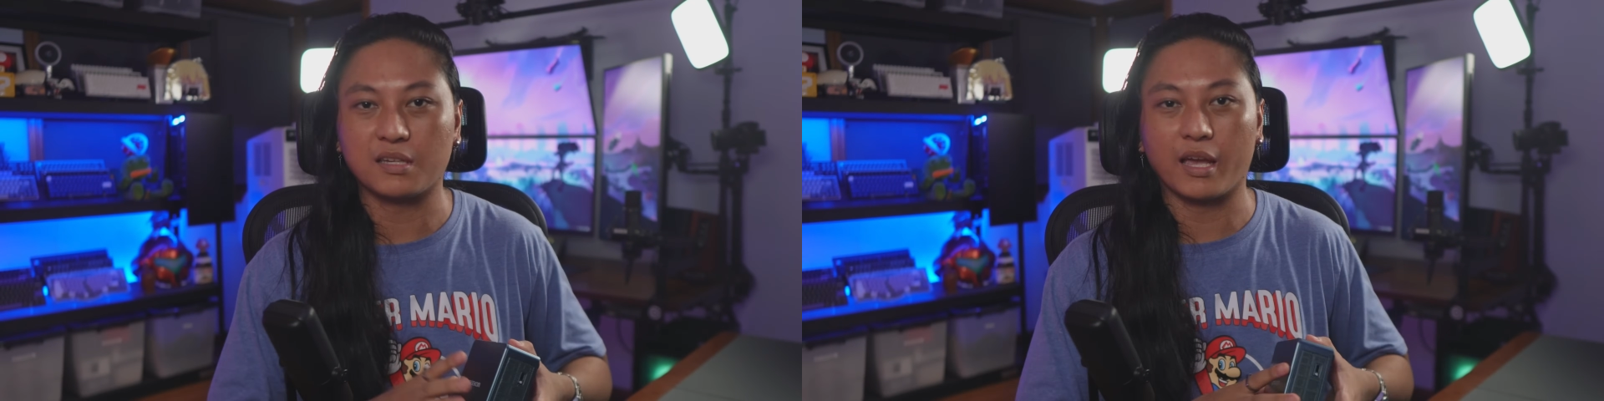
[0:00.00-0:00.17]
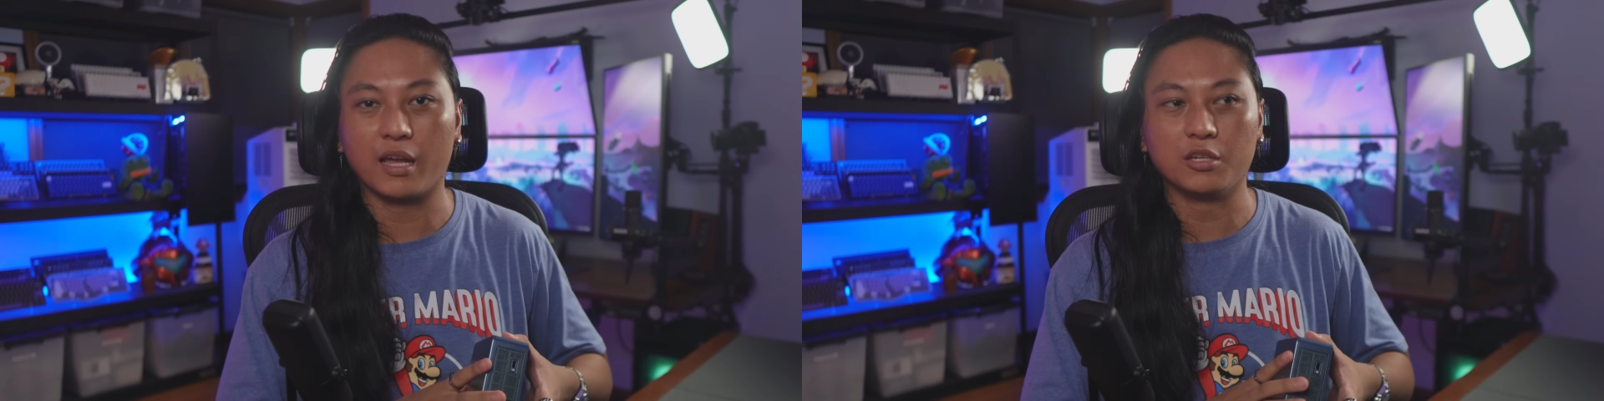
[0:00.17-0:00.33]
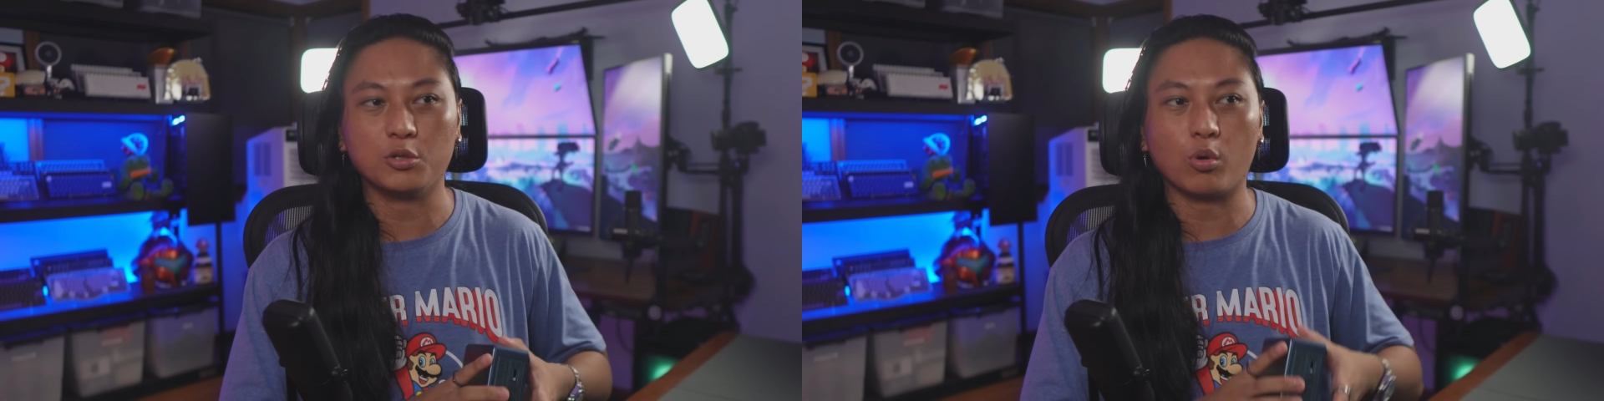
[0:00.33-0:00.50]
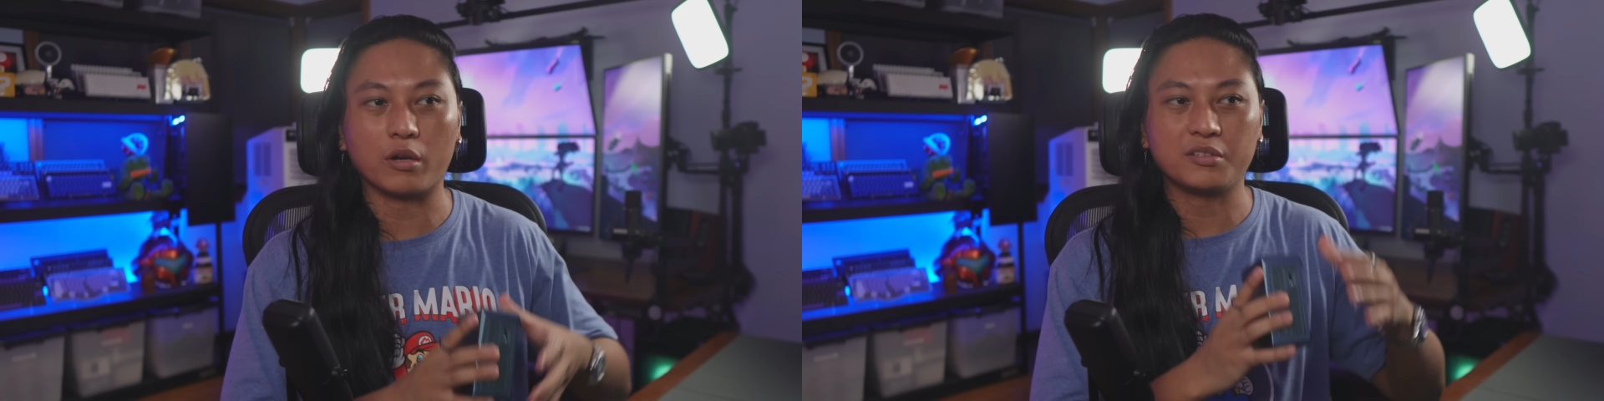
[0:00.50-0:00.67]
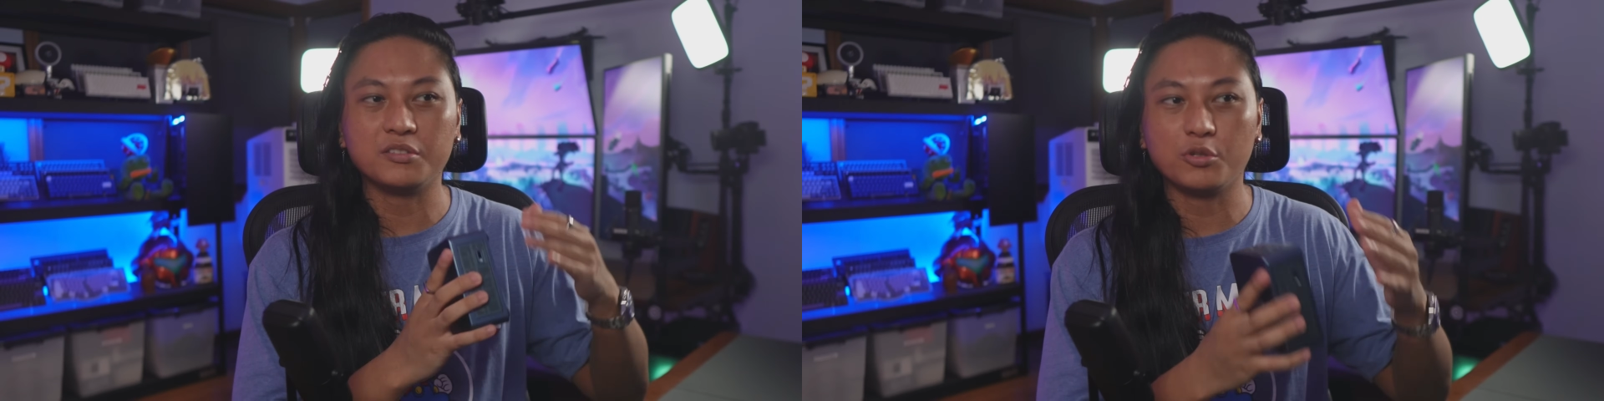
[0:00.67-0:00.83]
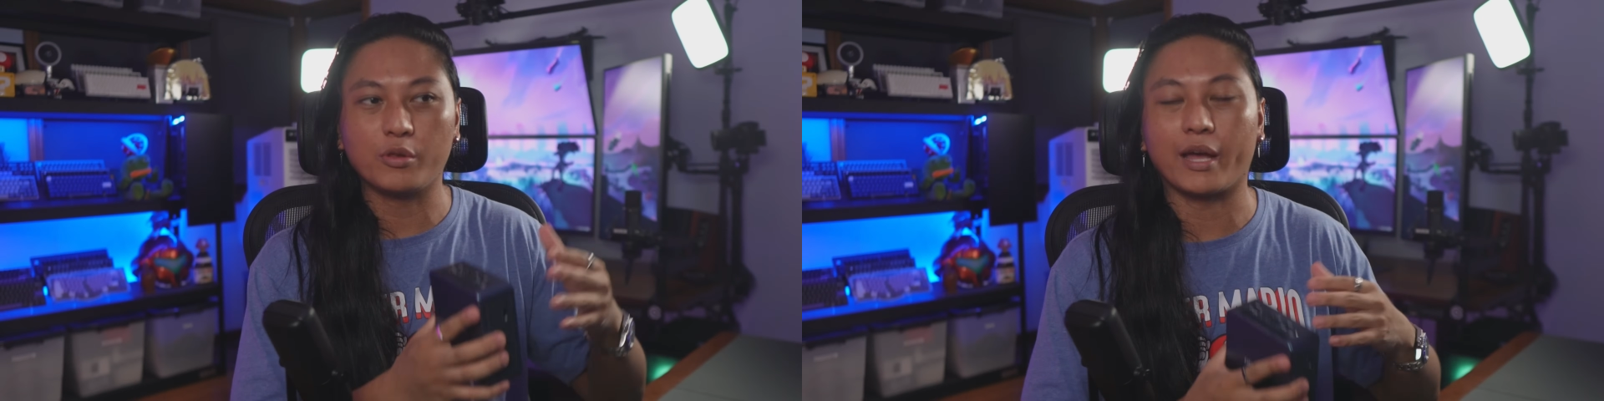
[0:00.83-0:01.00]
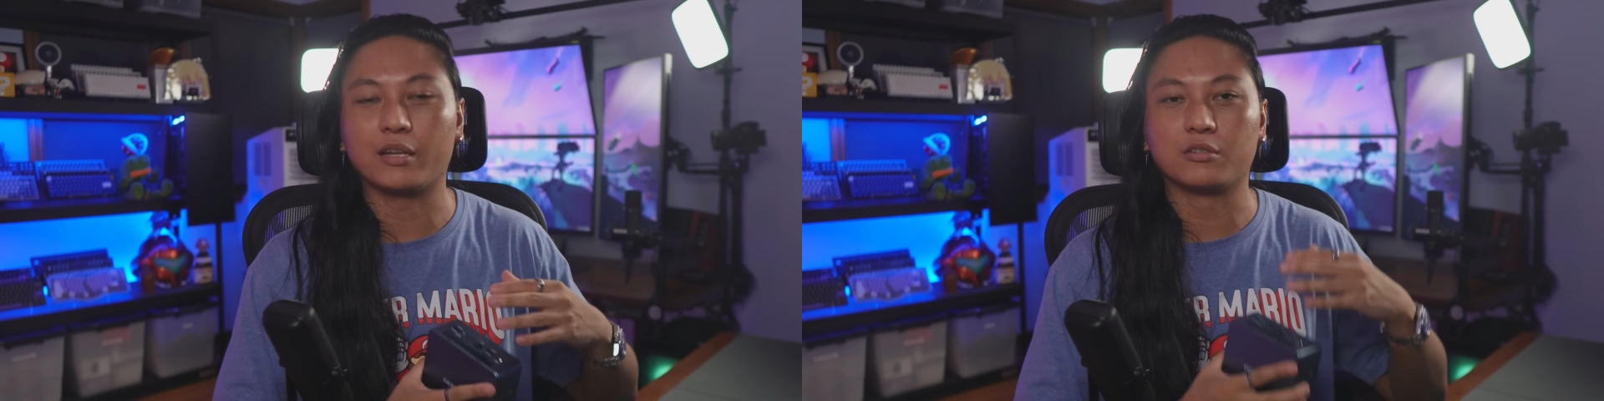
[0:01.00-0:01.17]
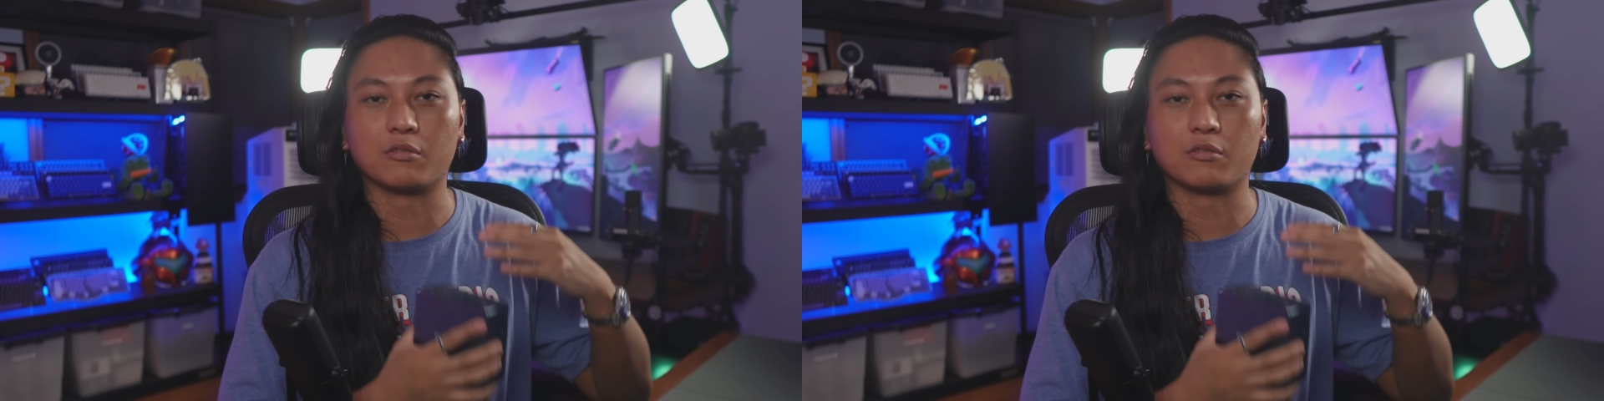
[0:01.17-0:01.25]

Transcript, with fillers: and you wanted to do that